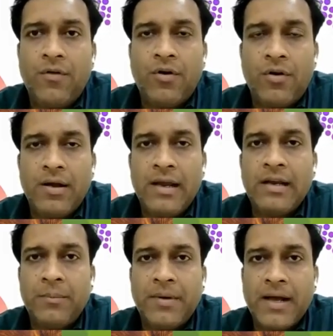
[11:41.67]
for
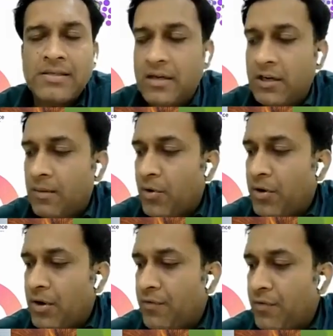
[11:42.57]
income tax return
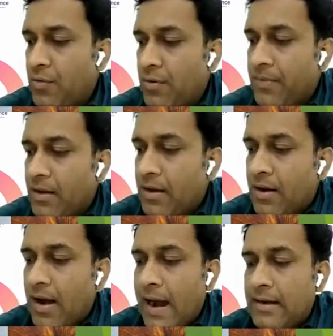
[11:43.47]
point of view.
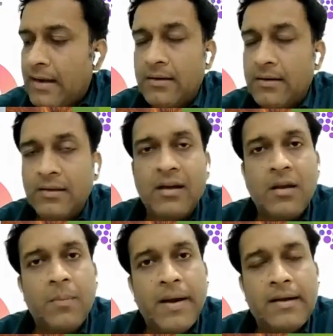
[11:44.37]
And the
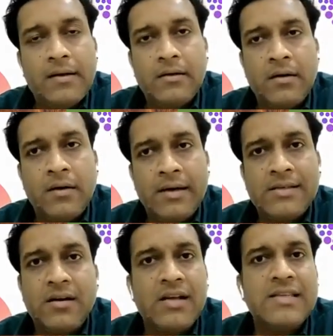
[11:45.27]
rebate
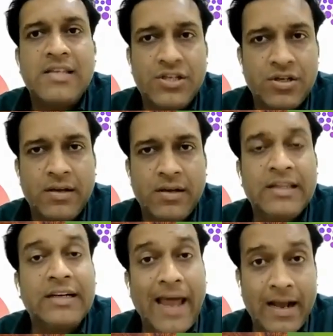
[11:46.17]
is the concession
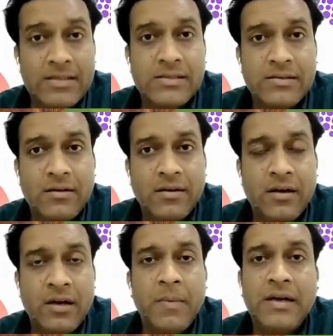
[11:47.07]
in the tax.
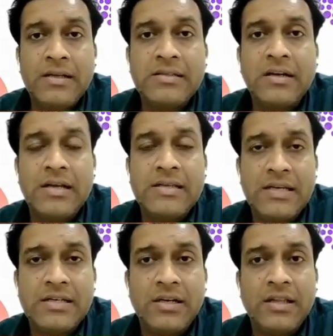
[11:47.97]
Rebate is the
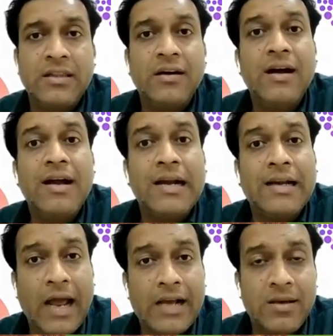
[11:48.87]
concession in the
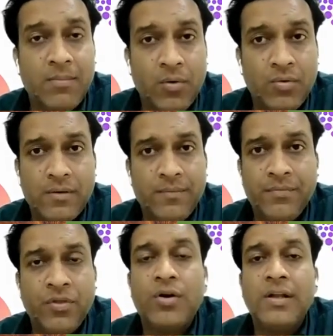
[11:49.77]
tax amount,
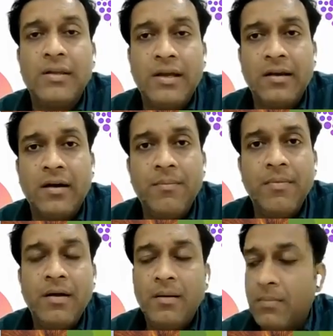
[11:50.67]
not in the
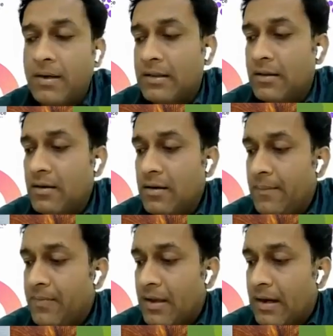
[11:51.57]
income, but in the
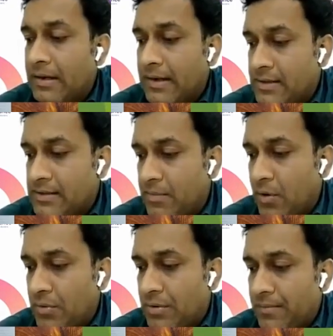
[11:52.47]
tax
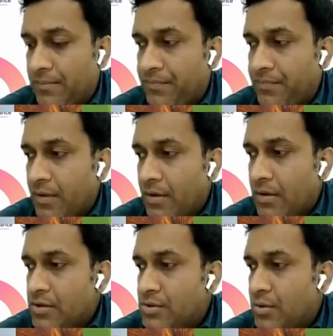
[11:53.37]
amount.
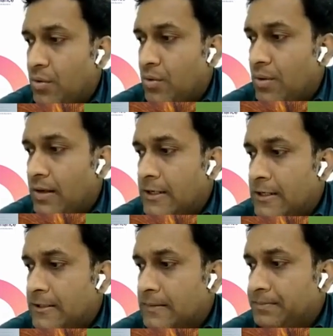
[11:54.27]

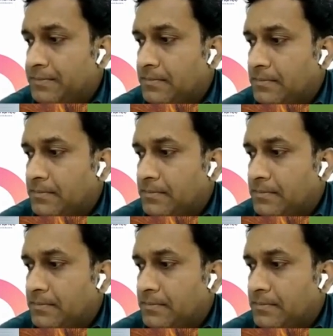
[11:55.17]
So